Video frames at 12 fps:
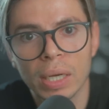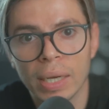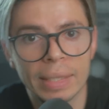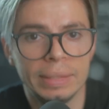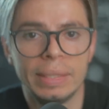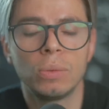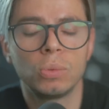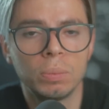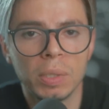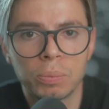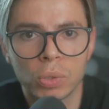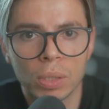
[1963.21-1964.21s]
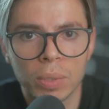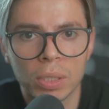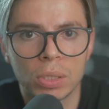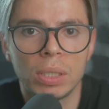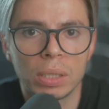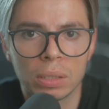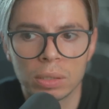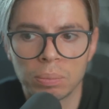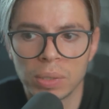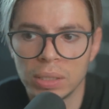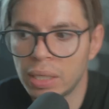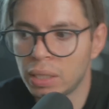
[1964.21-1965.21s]
and that would be pretty much it.
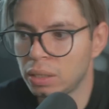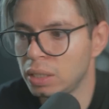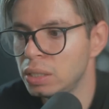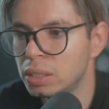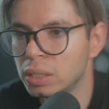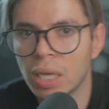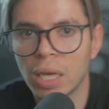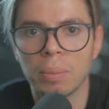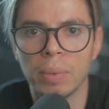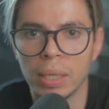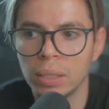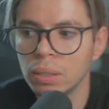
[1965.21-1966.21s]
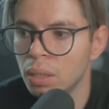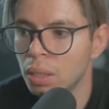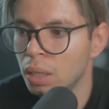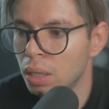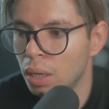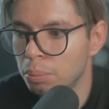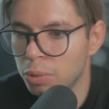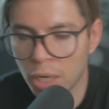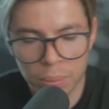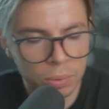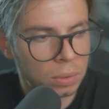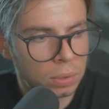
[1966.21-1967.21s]
But then Lisa came in,
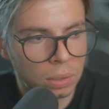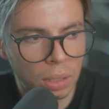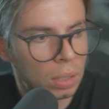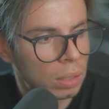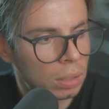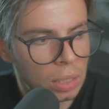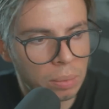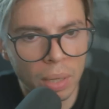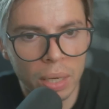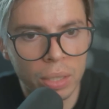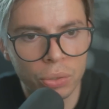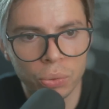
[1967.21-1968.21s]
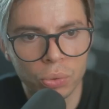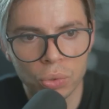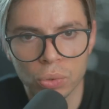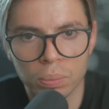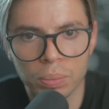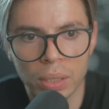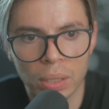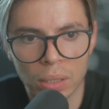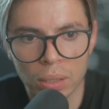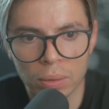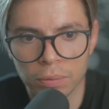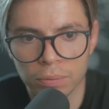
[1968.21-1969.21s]
popped in my
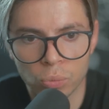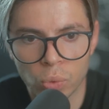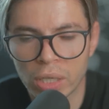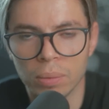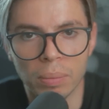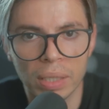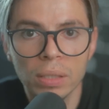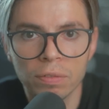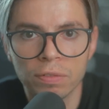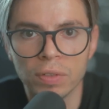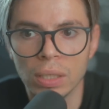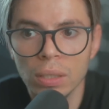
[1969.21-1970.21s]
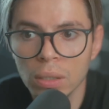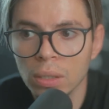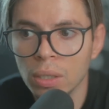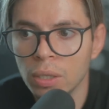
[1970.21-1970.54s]
YouTube recommended feed,